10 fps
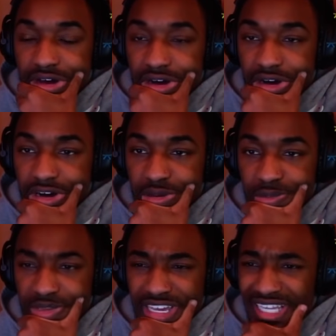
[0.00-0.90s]

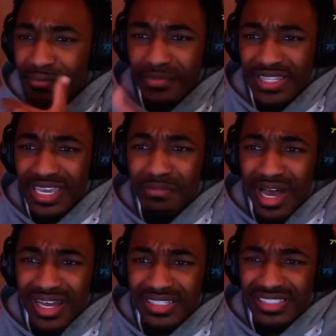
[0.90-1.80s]
Like they
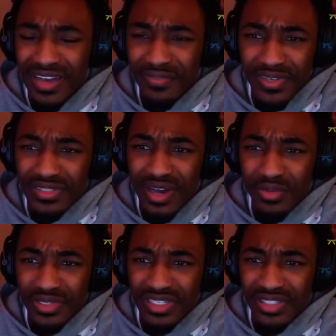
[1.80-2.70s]
mods, I found
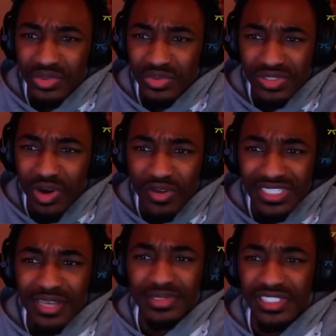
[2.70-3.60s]
out, can do all
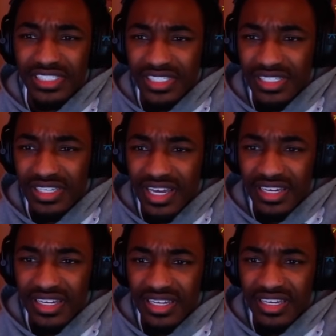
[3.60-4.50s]
types of shit.
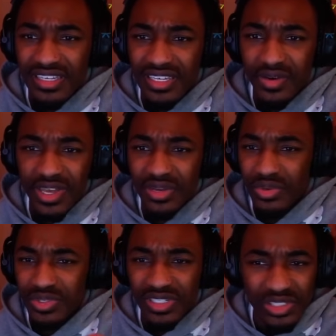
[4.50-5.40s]
Like, they'll handle
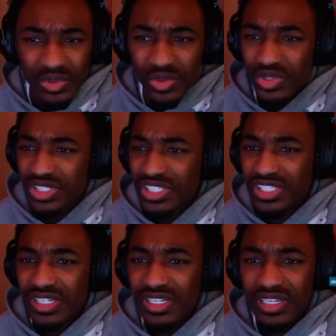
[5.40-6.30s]
Discord
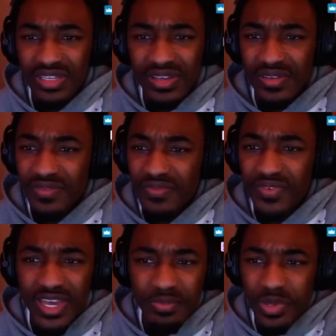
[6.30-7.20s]
shit,
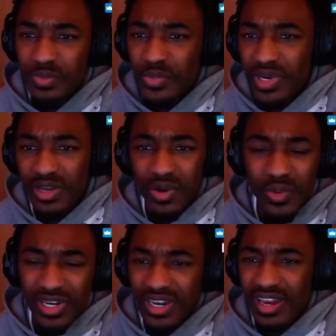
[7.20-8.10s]
vet people that go
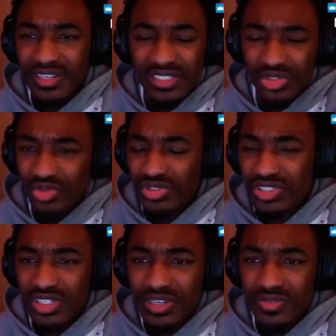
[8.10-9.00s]
in and out of Discord
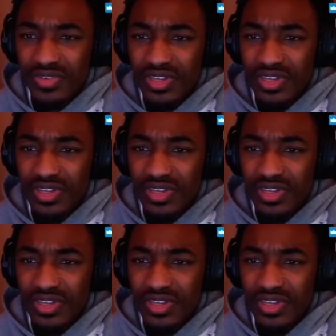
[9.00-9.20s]
stuff.